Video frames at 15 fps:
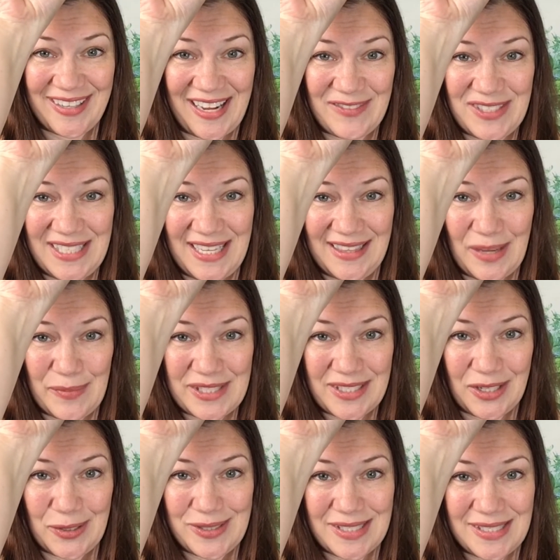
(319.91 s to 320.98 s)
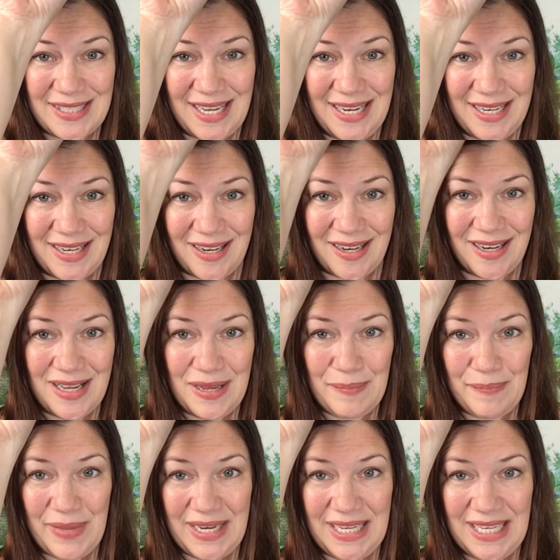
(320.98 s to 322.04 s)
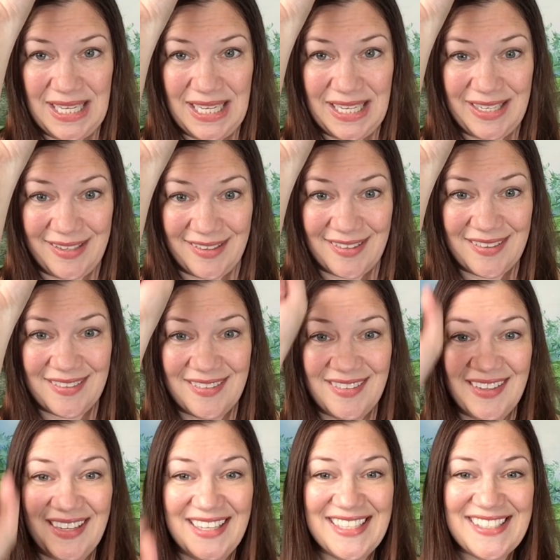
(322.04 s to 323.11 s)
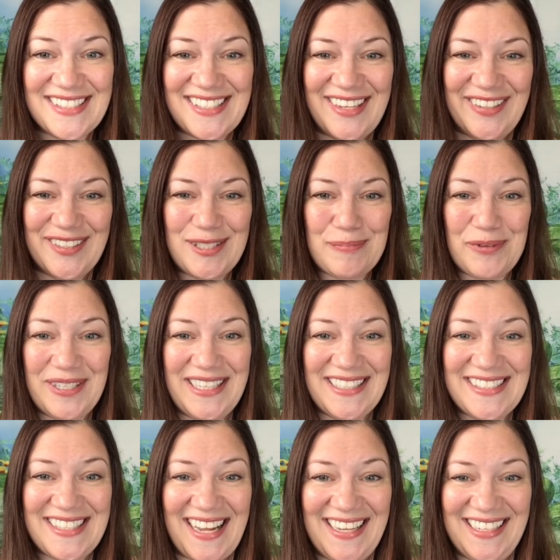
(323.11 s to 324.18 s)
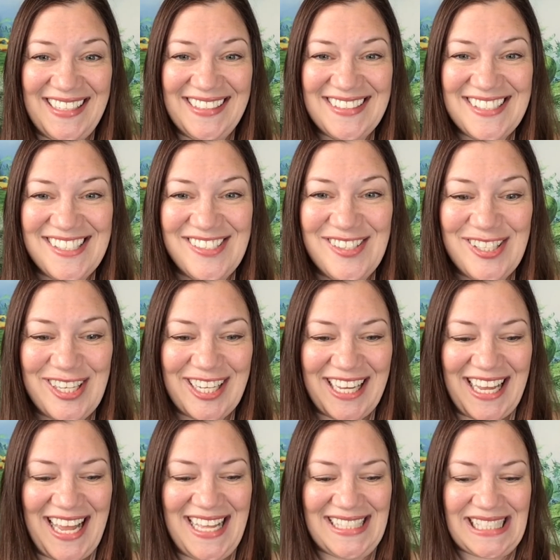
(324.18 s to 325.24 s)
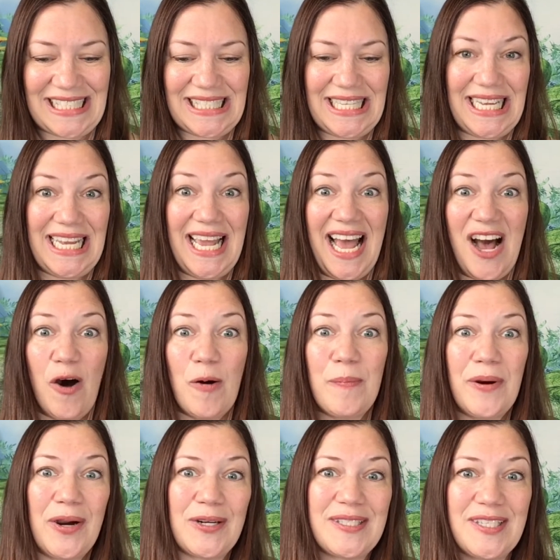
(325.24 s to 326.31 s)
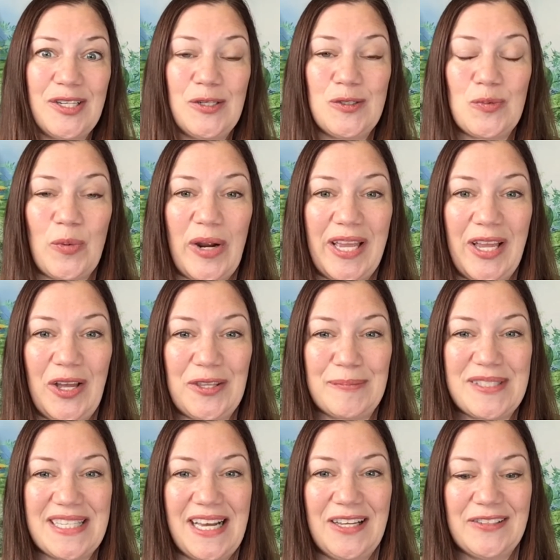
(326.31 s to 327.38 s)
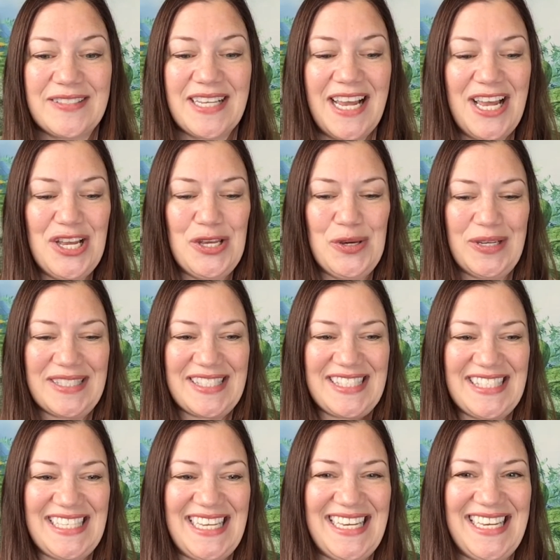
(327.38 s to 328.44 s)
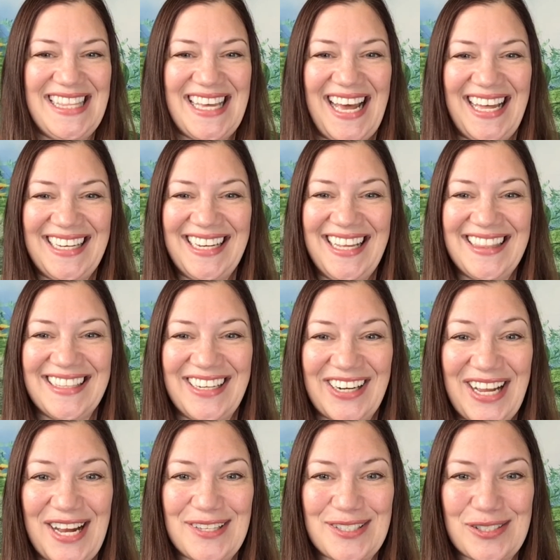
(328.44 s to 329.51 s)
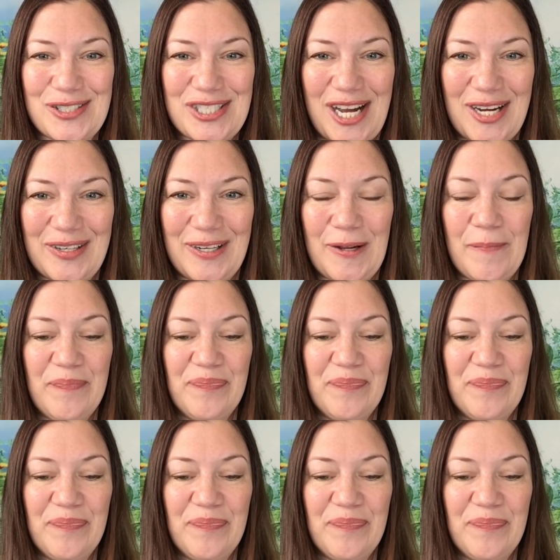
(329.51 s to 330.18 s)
I've seen them as close as here, many here. So it's pretty exciting to look and see how a person who's working on themselves, you can see that in their causal chakra.